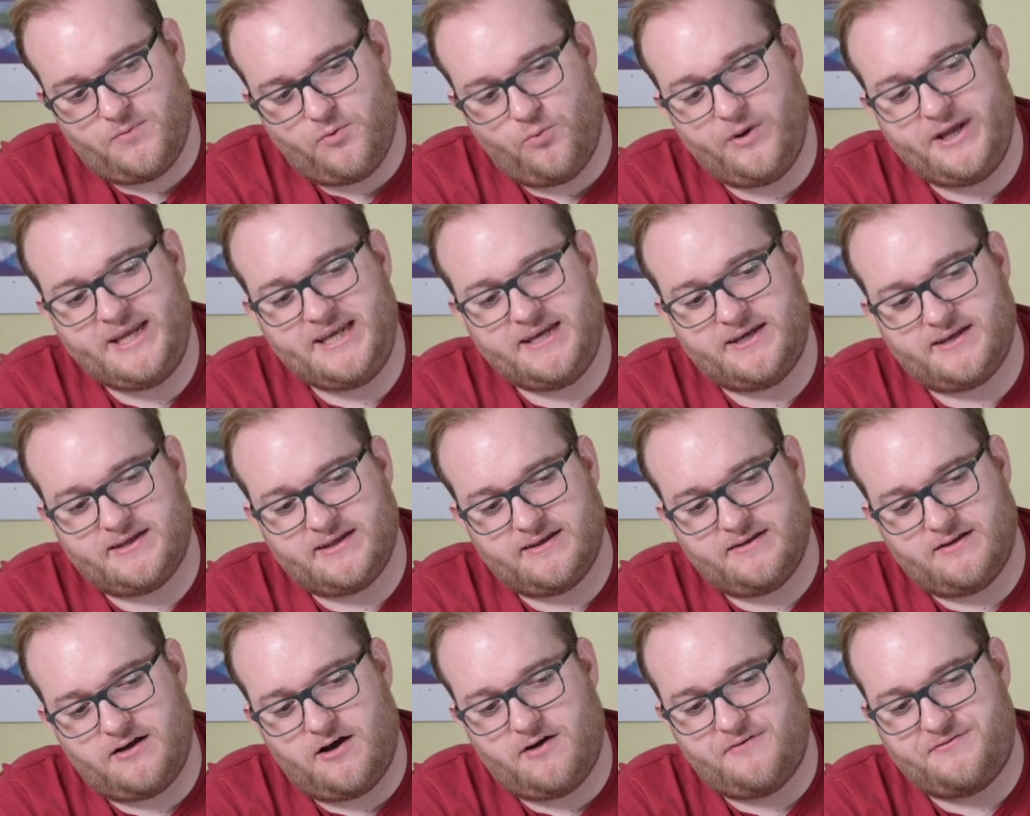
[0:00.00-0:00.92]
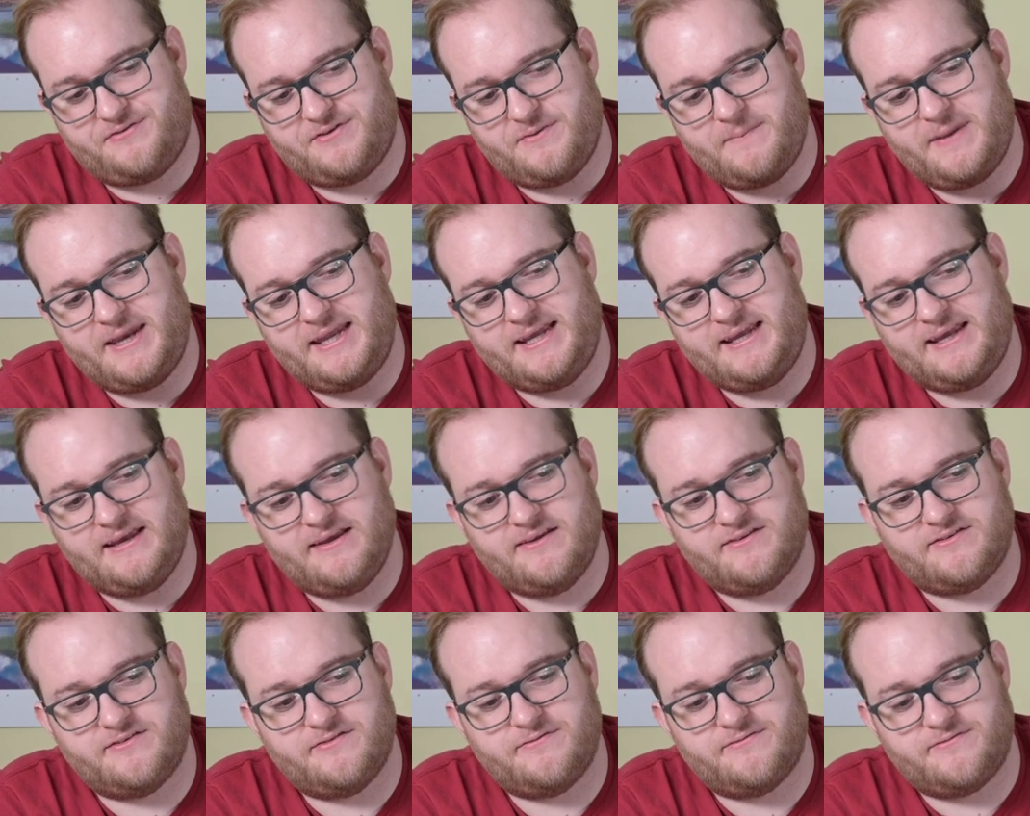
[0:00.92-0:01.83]
weak after many
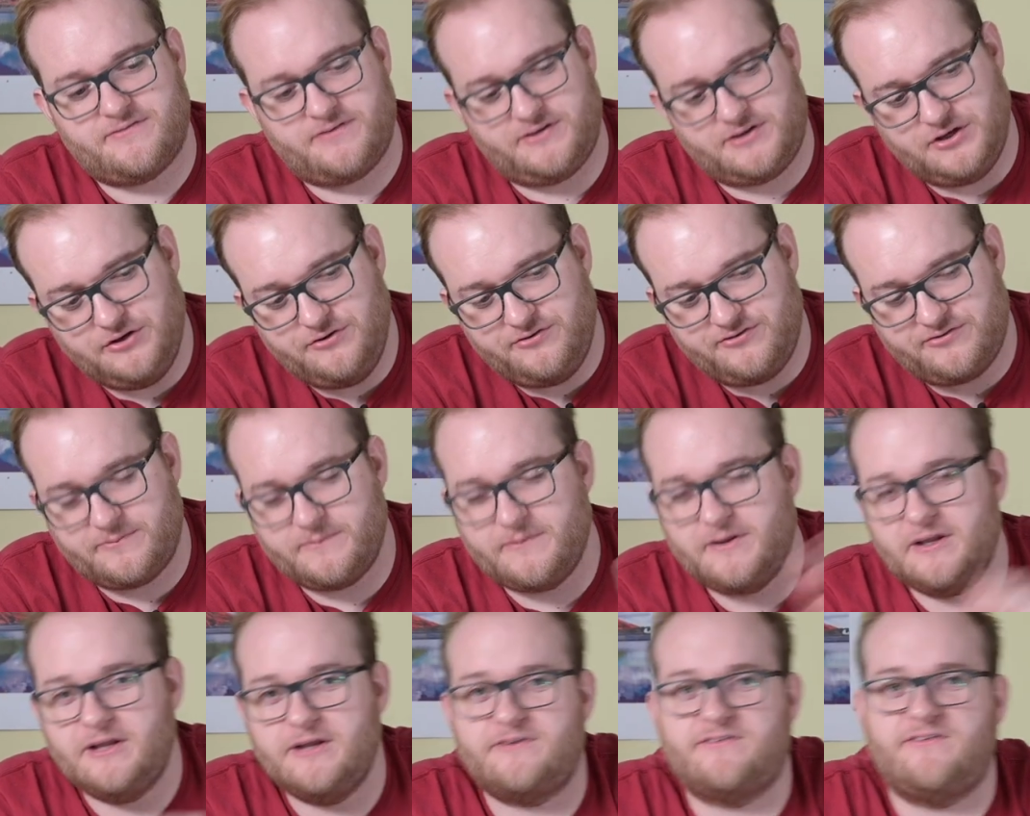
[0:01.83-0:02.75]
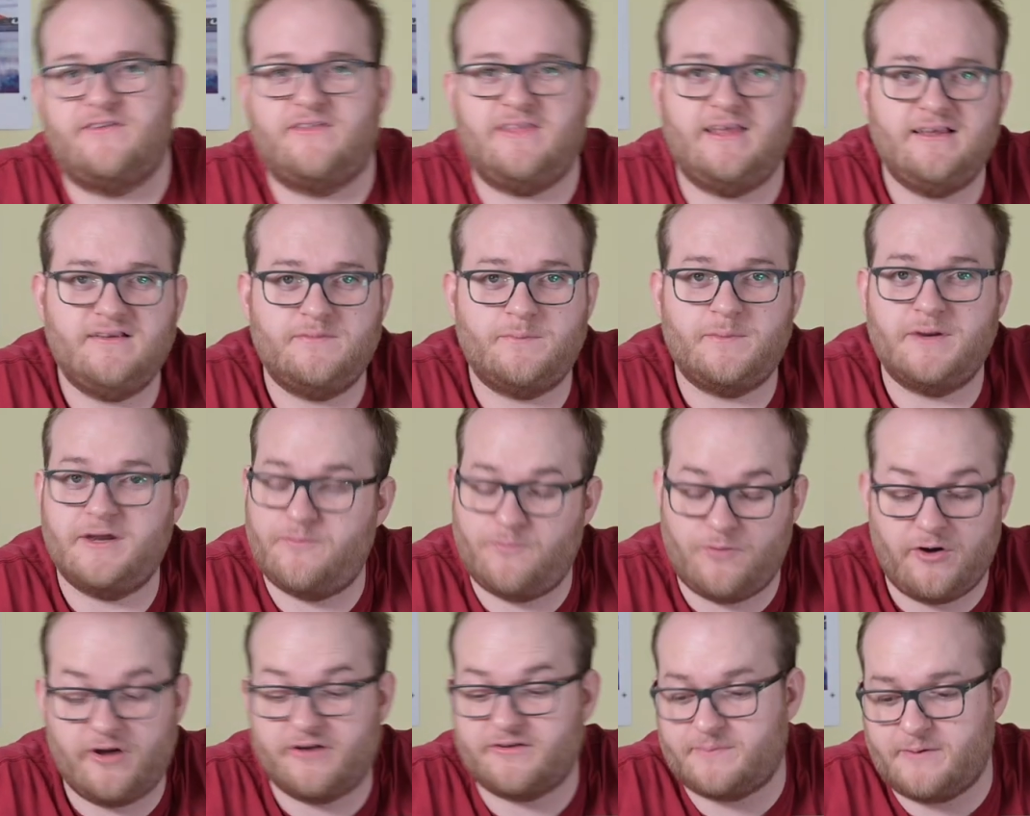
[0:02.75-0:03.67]
years of use from the looks of things, but it
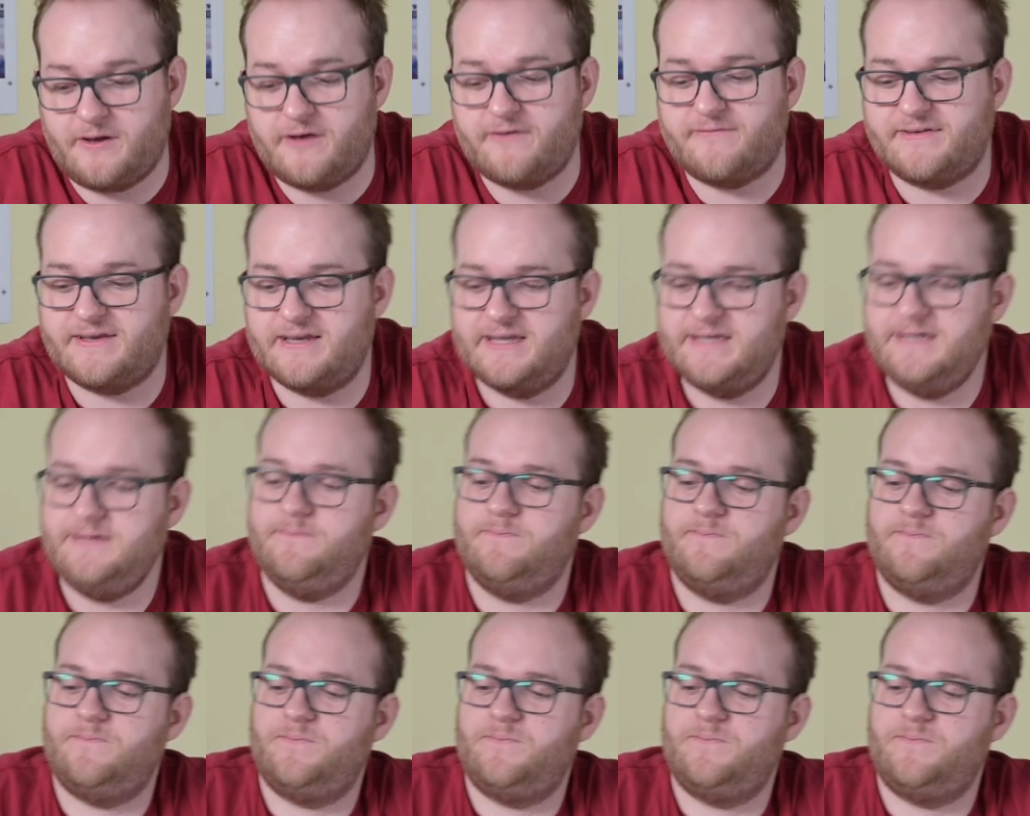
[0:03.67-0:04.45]
works perfectly.